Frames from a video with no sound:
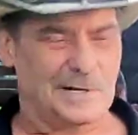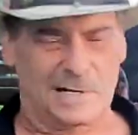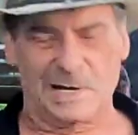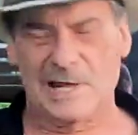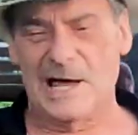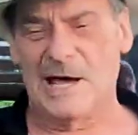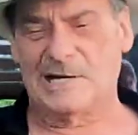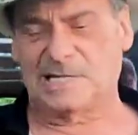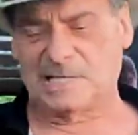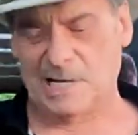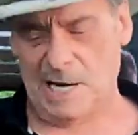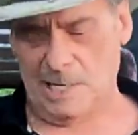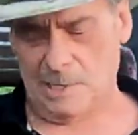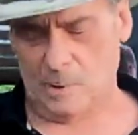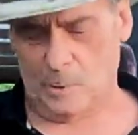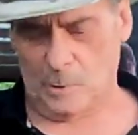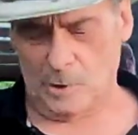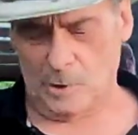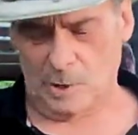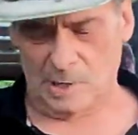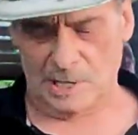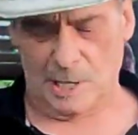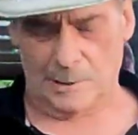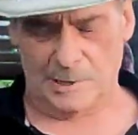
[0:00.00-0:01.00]
the last guy in the
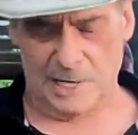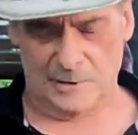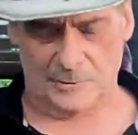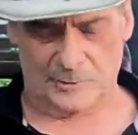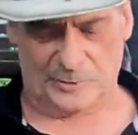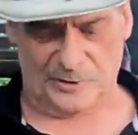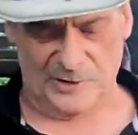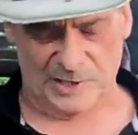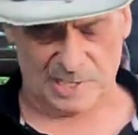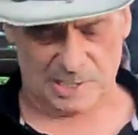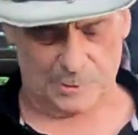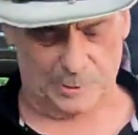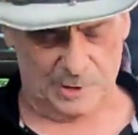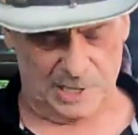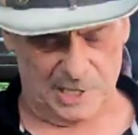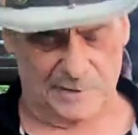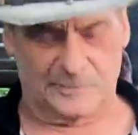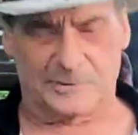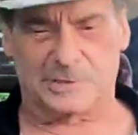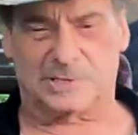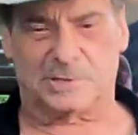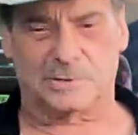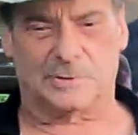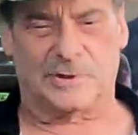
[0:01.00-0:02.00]
world I would ever think that would
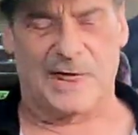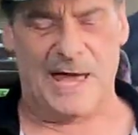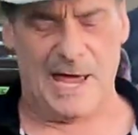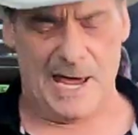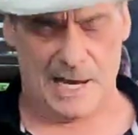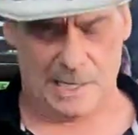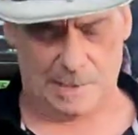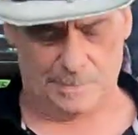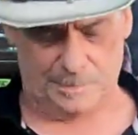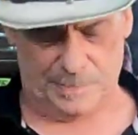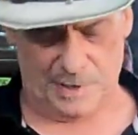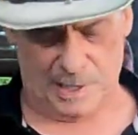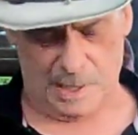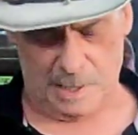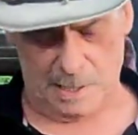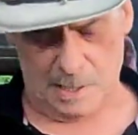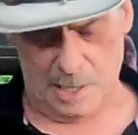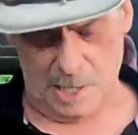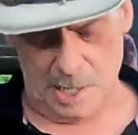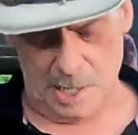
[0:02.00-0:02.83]
ever do that, but